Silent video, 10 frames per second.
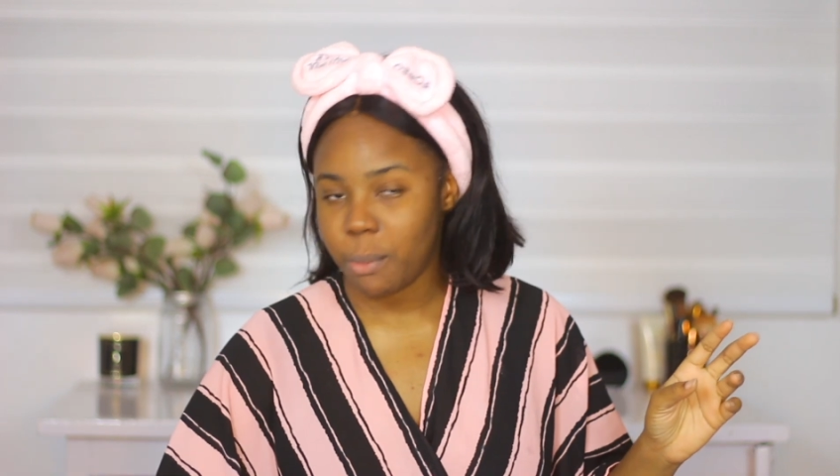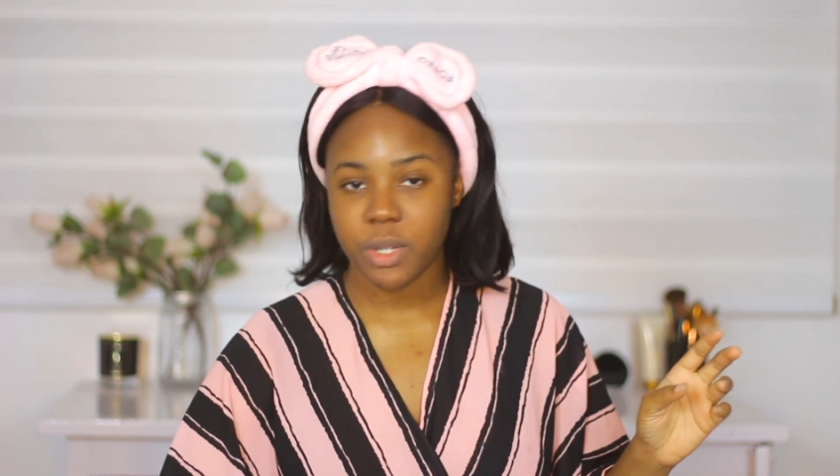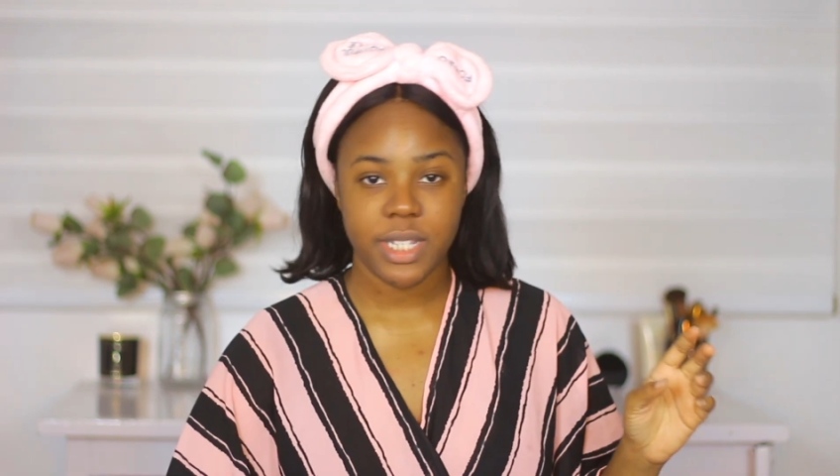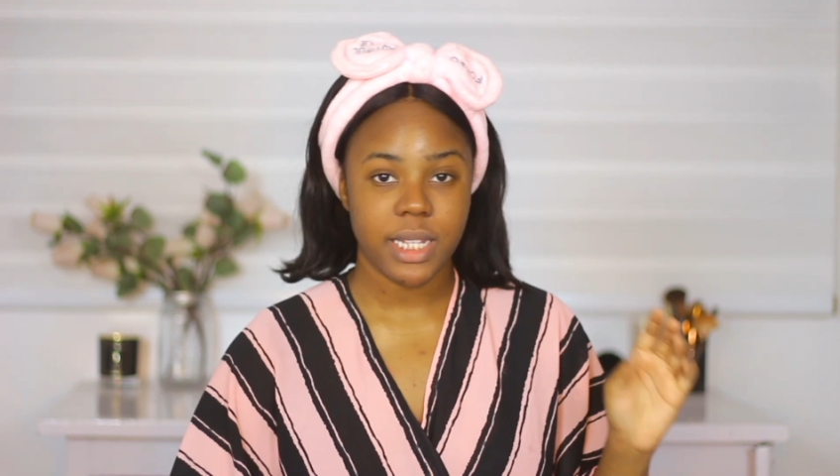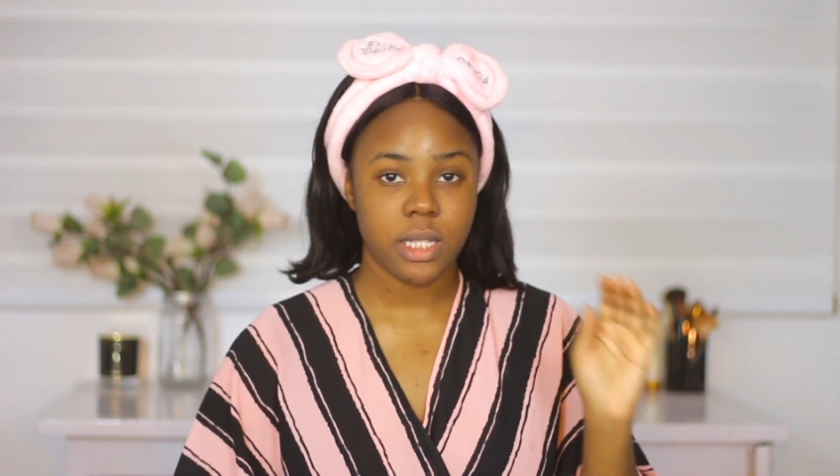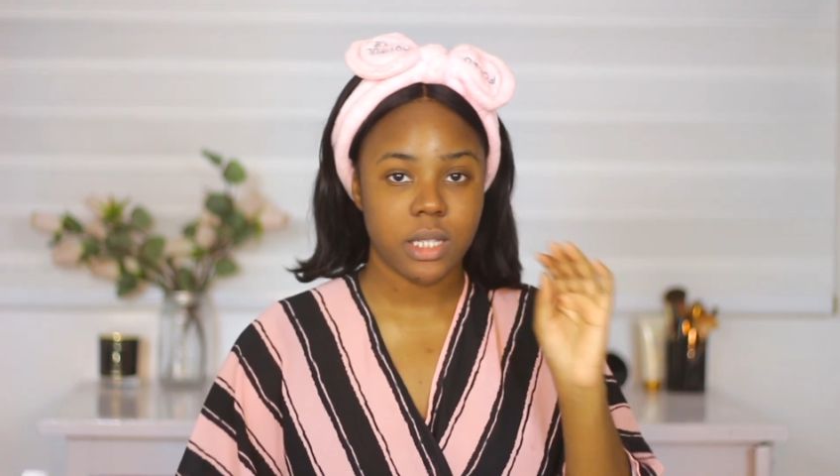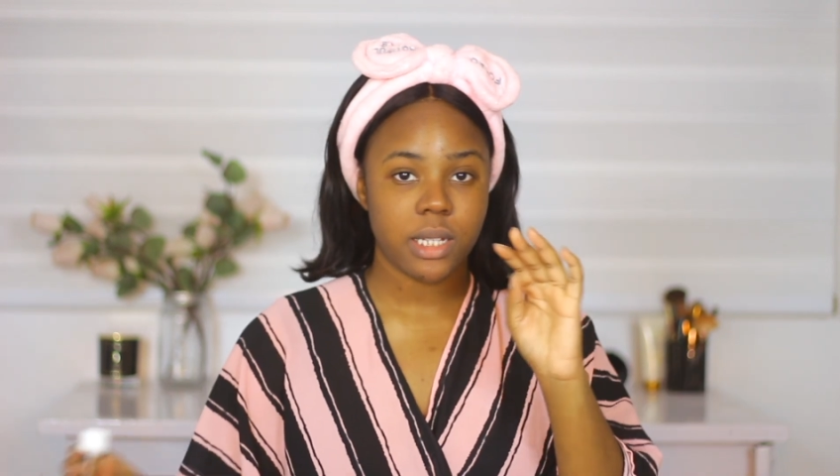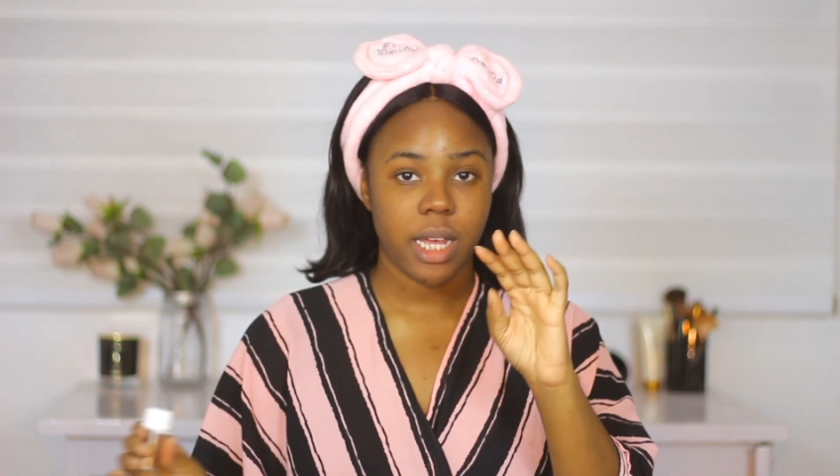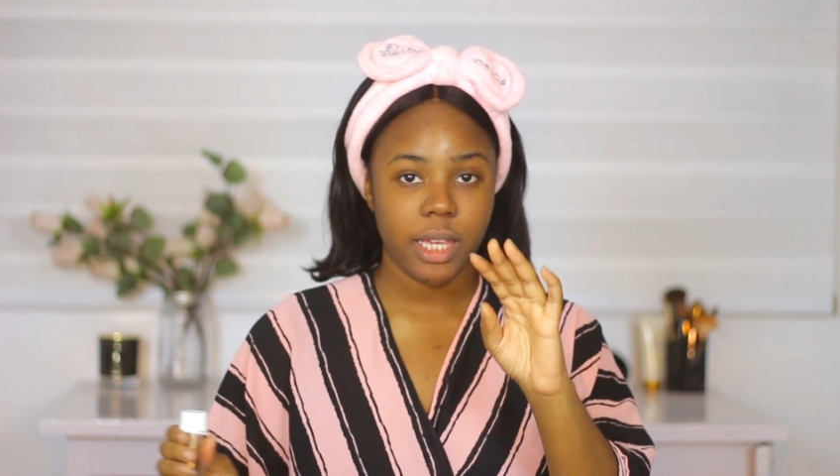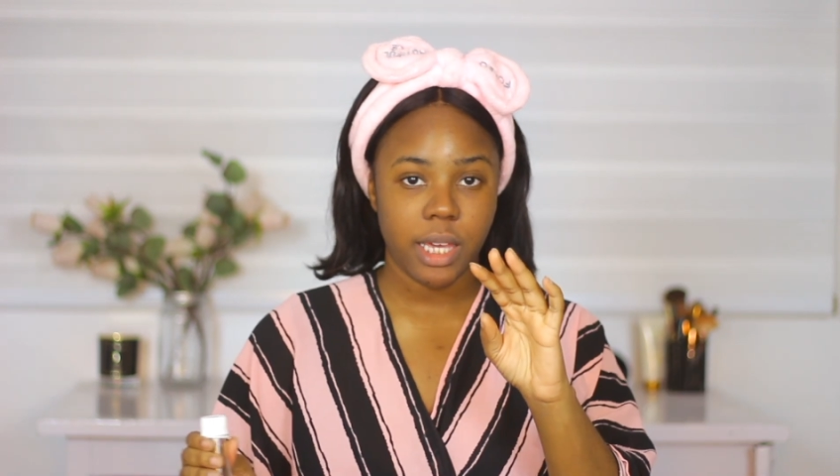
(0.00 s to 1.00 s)
but it's starting to
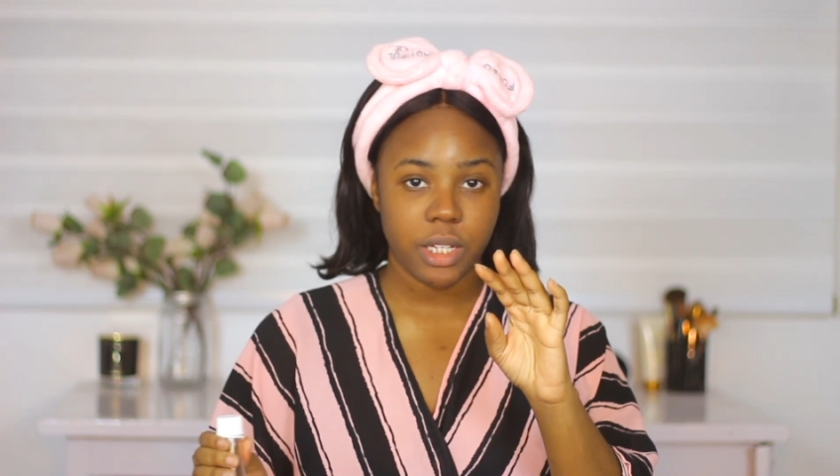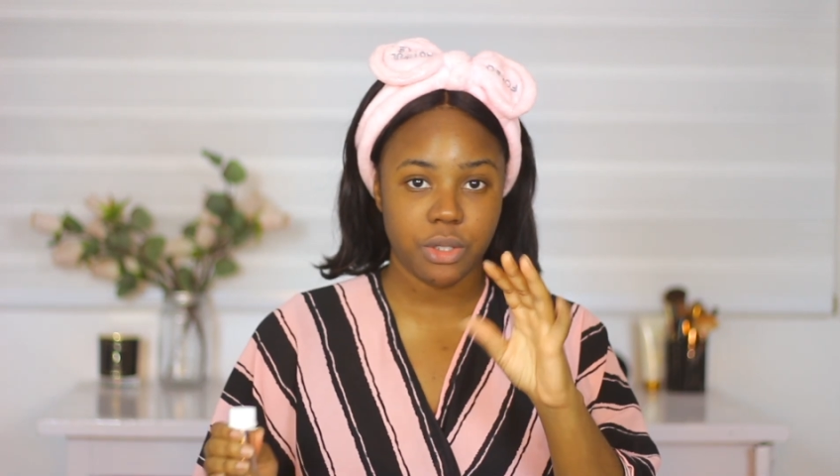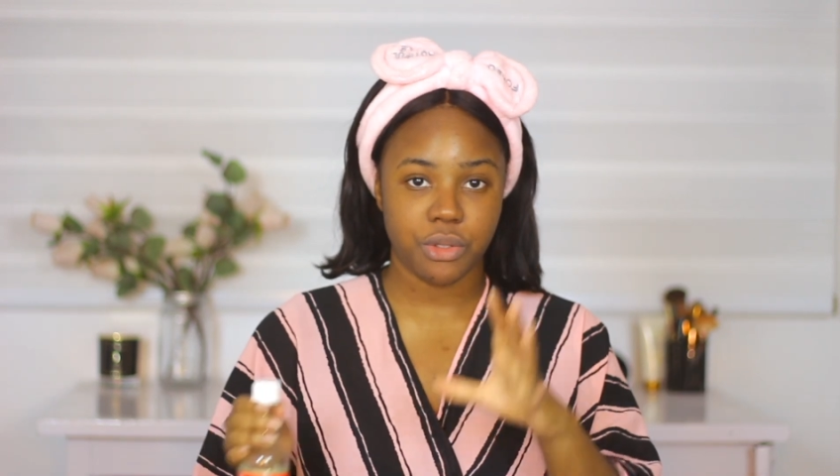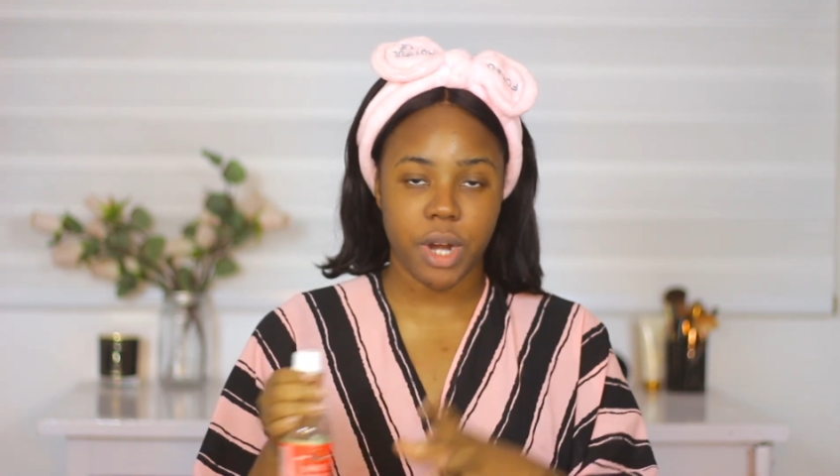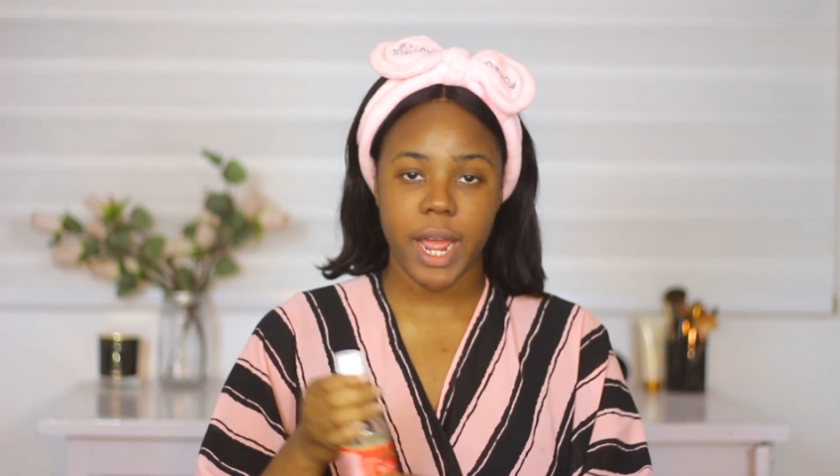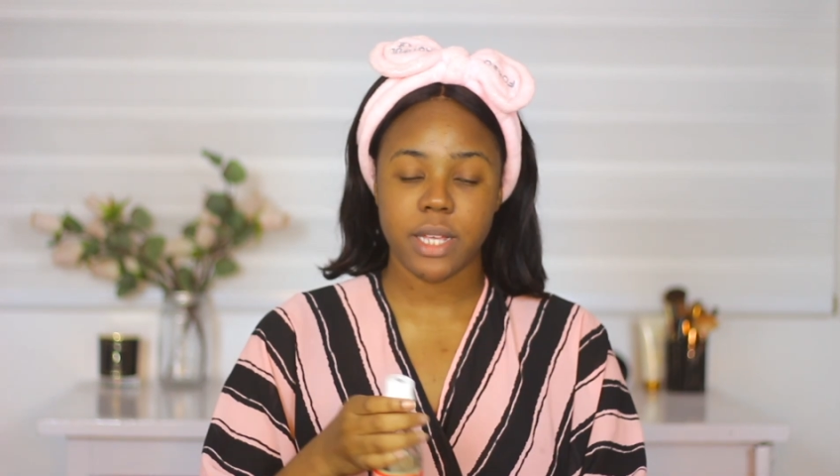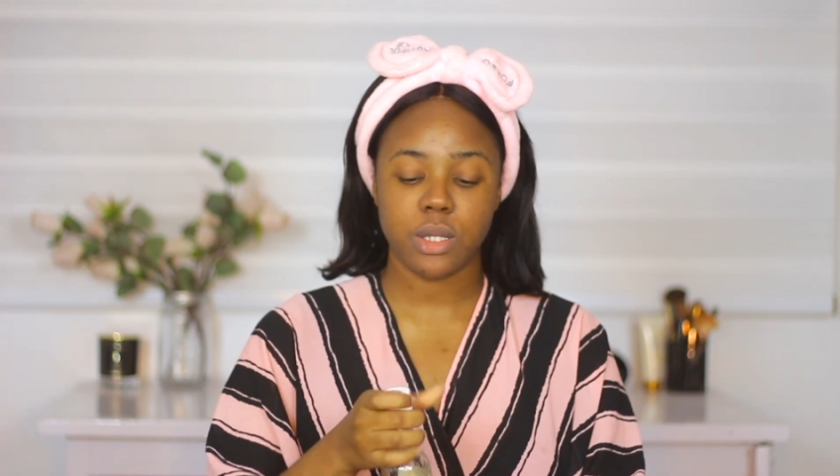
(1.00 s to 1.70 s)
like get dry.